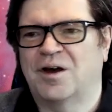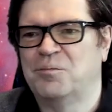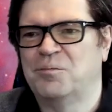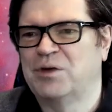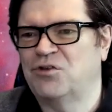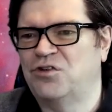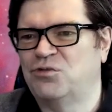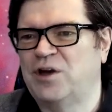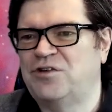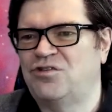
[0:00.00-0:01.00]
because
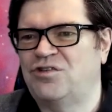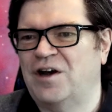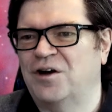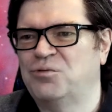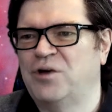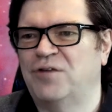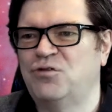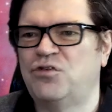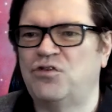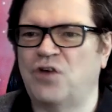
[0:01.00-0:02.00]
this weight is shared, we have
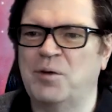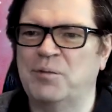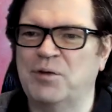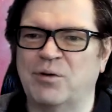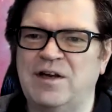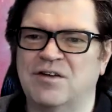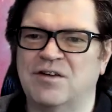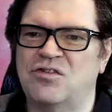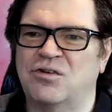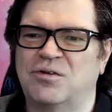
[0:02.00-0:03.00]
to sum up the
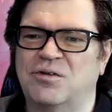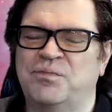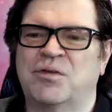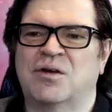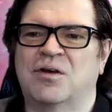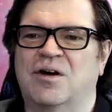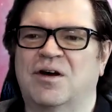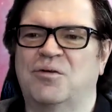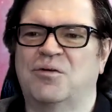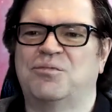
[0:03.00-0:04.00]
gradients
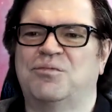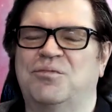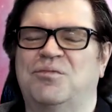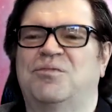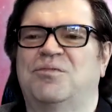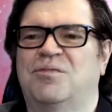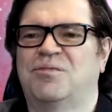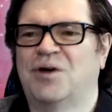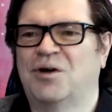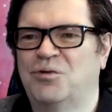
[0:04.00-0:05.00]
with
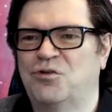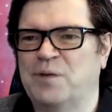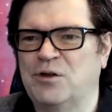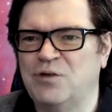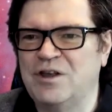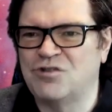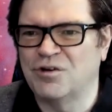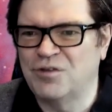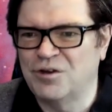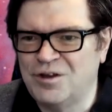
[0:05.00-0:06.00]
respect to each
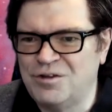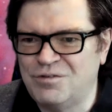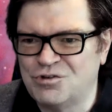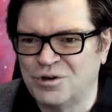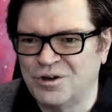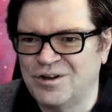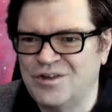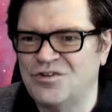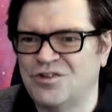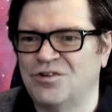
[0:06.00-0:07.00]
of the individual
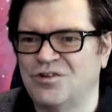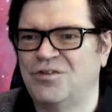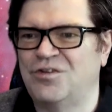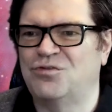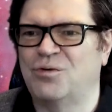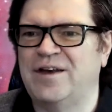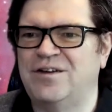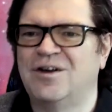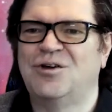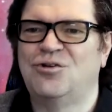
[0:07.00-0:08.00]
instances of this
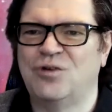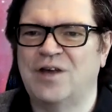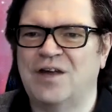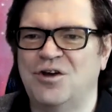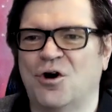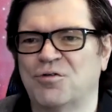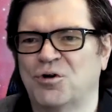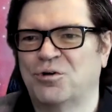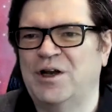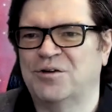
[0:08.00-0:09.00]
weight to get the overall
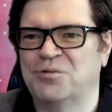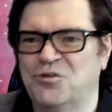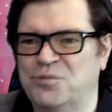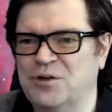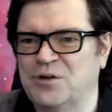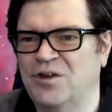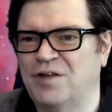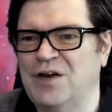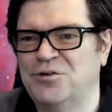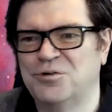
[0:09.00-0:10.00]
gradient with respect to that
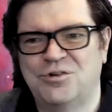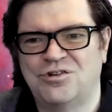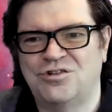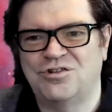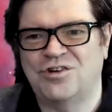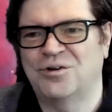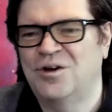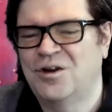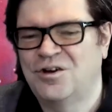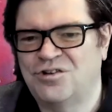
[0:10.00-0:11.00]
value, which is shared
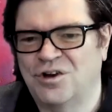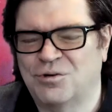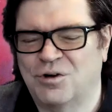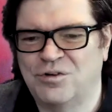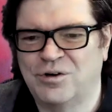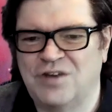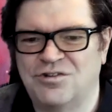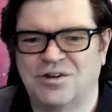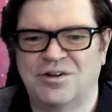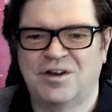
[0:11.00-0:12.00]
across
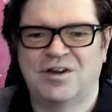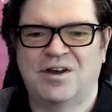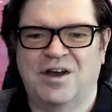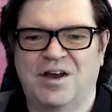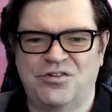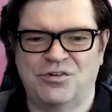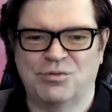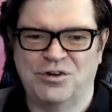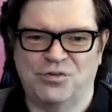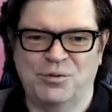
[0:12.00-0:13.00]
location. And this is
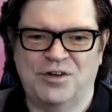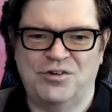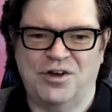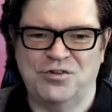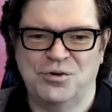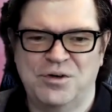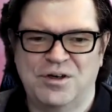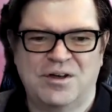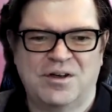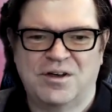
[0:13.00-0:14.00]
what this formula tells you.
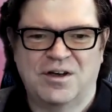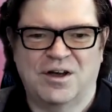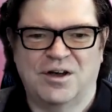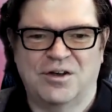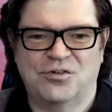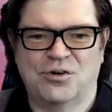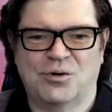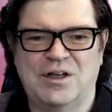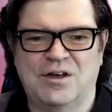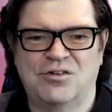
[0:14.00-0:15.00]
So the
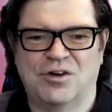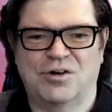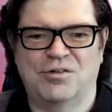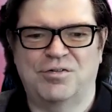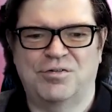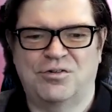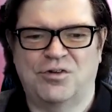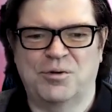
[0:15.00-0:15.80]
gradient of some